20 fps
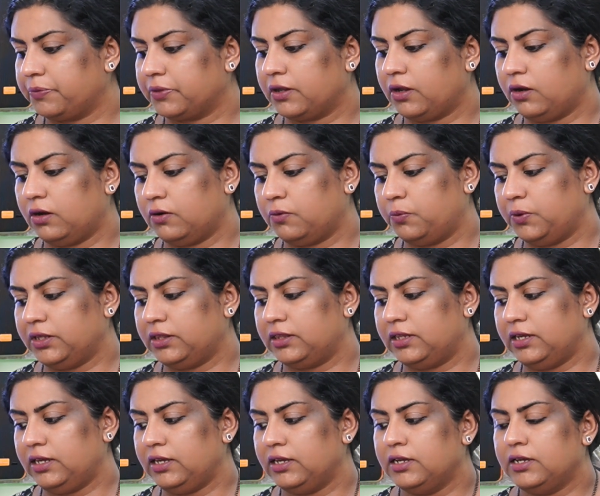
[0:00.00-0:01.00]
or with
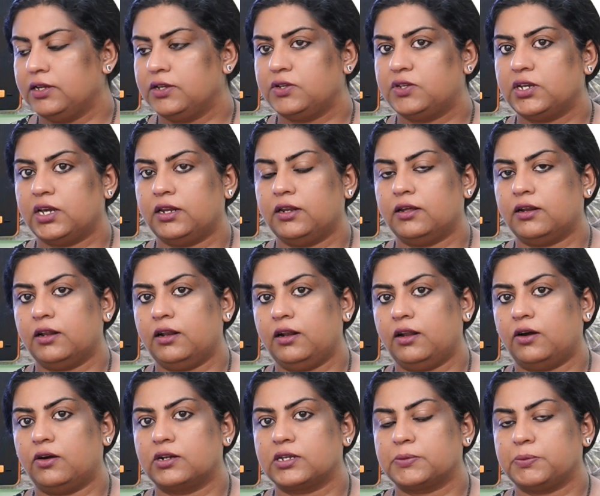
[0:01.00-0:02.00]
the general
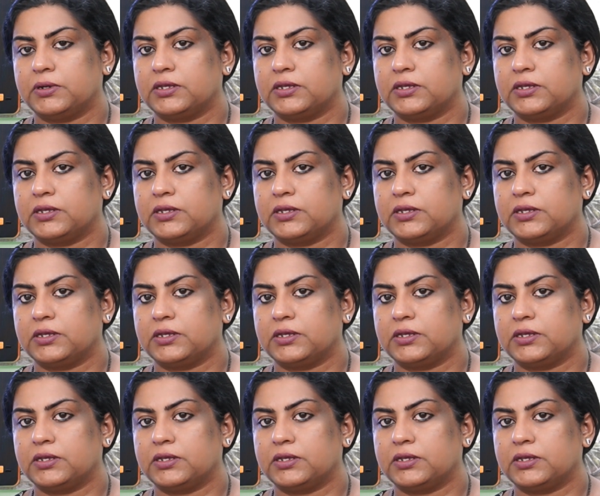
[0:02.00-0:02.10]
or